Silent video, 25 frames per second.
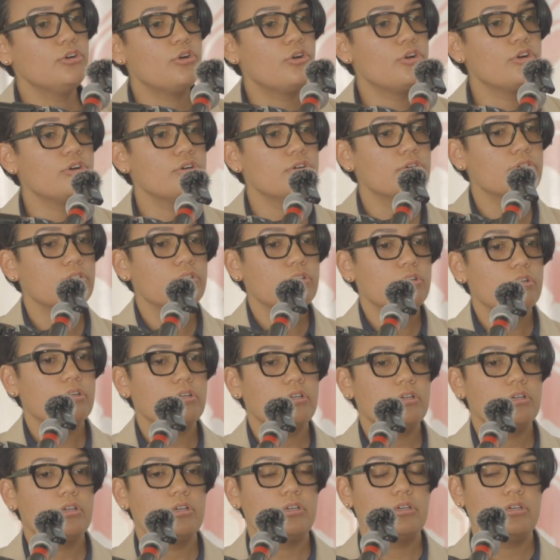though
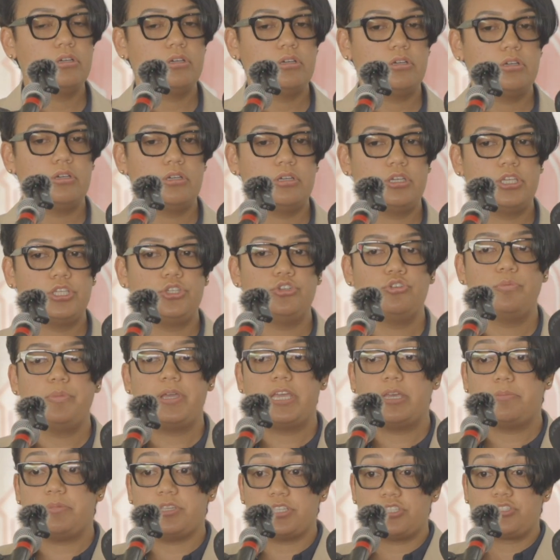you
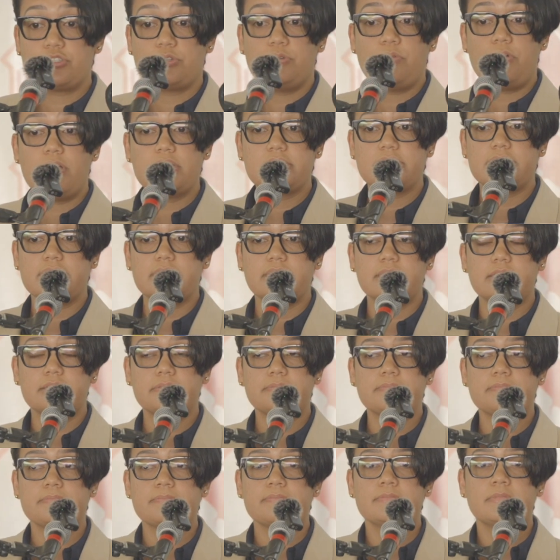may be squatting
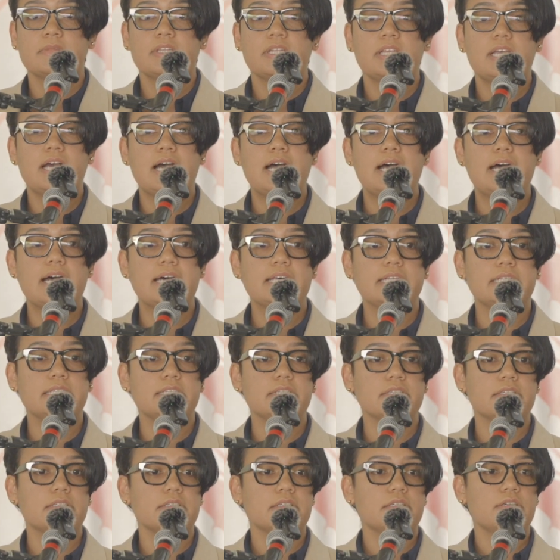
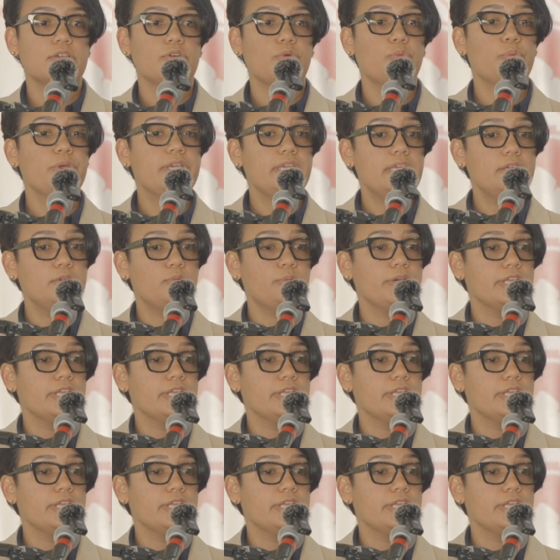and we